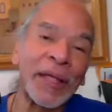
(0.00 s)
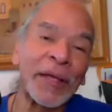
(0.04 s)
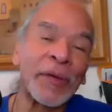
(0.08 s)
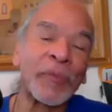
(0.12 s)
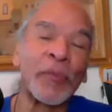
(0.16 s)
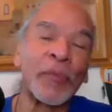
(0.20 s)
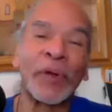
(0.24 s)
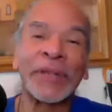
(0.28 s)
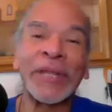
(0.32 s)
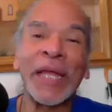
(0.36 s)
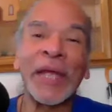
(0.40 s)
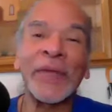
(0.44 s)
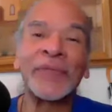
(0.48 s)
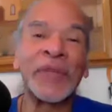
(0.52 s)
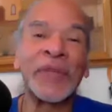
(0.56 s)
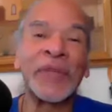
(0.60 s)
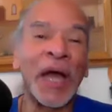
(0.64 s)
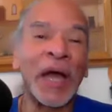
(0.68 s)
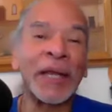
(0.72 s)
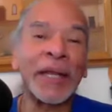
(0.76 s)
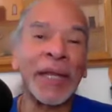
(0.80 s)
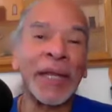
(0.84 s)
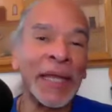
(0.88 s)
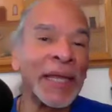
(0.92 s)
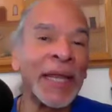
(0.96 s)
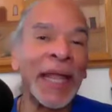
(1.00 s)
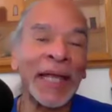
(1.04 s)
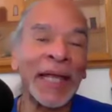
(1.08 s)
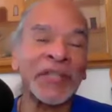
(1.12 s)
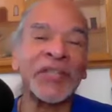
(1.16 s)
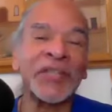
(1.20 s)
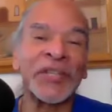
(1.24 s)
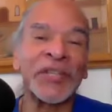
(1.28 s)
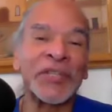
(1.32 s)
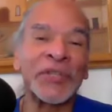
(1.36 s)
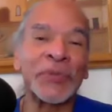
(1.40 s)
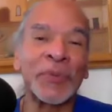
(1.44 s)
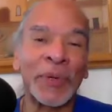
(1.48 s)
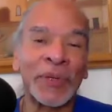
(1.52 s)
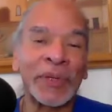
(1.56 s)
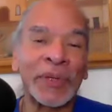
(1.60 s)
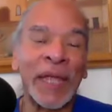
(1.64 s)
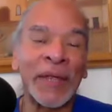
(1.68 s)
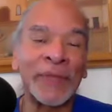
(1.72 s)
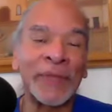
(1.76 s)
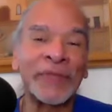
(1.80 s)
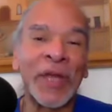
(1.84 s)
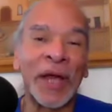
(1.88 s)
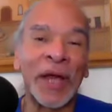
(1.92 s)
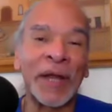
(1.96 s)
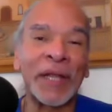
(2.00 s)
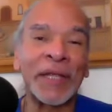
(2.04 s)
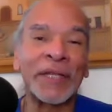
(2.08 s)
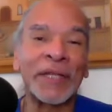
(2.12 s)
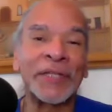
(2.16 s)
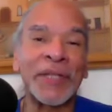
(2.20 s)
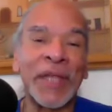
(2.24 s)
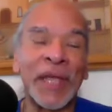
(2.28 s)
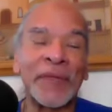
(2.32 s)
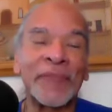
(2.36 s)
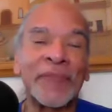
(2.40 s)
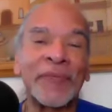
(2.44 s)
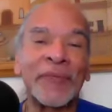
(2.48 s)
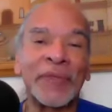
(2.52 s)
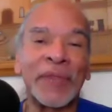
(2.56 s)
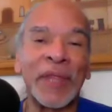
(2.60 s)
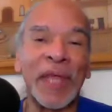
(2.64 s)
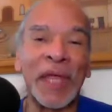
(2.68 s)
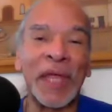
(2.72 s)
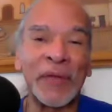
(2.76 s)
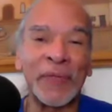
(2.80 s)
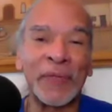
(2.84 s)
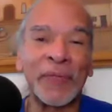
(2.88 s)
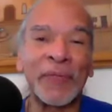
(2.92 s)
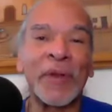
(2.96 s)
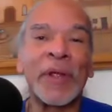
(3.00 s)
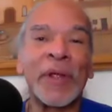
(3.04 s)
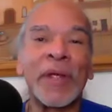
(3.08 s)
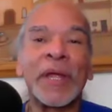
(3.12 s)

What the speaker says: what they've done in essence, what they've done is they've